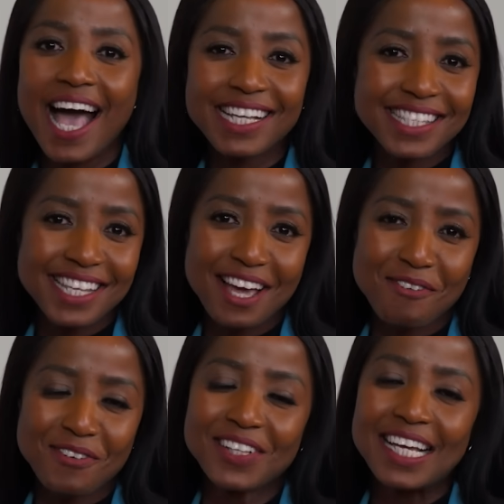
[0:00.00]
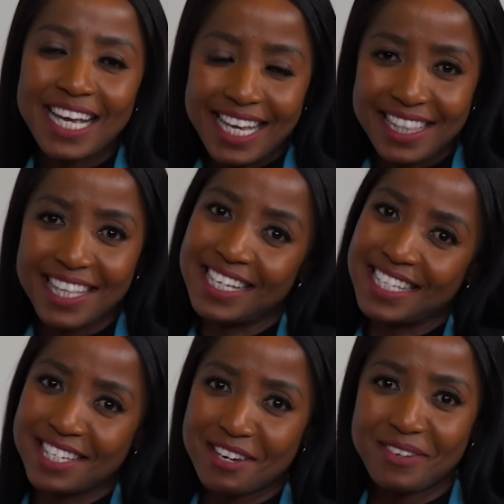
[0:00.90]
at SANRAL in the
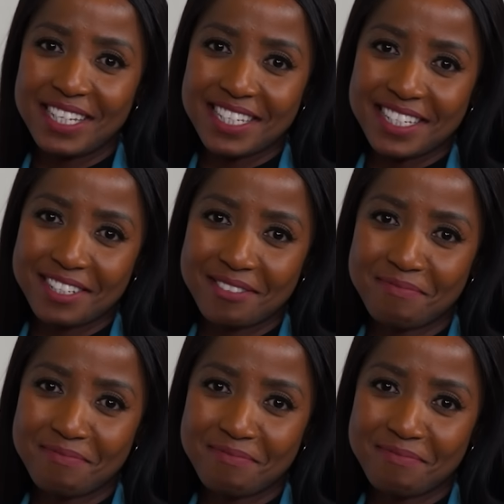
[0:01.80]
Eastern Region.